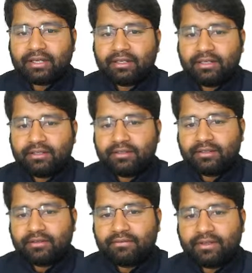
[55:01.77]

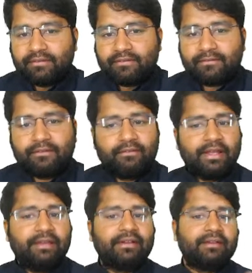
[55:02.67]
1935?
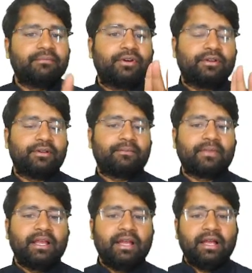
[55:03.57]
Very, very important.
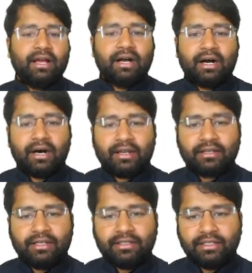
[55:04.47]
A
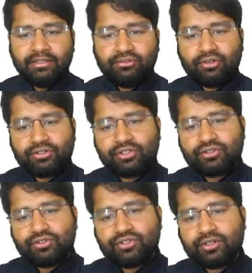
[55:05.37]
written
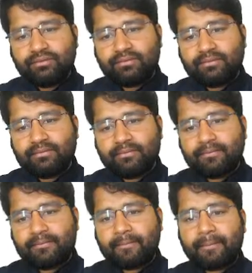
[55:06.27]
constitution
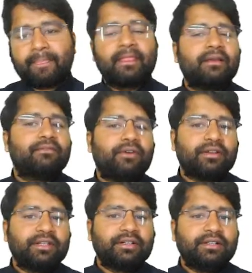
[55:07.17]
for
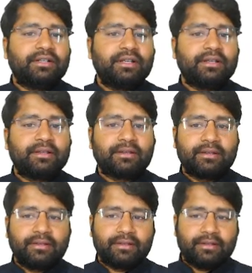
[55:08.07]
the country,
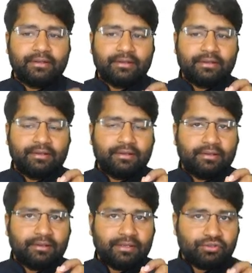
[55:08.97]

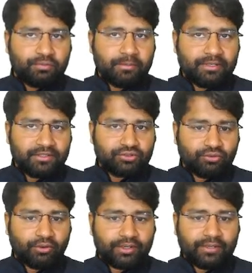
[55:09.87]
UPPSC
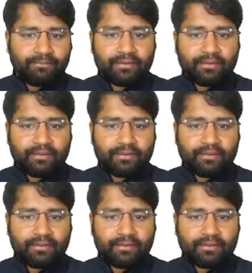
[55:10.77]
2010,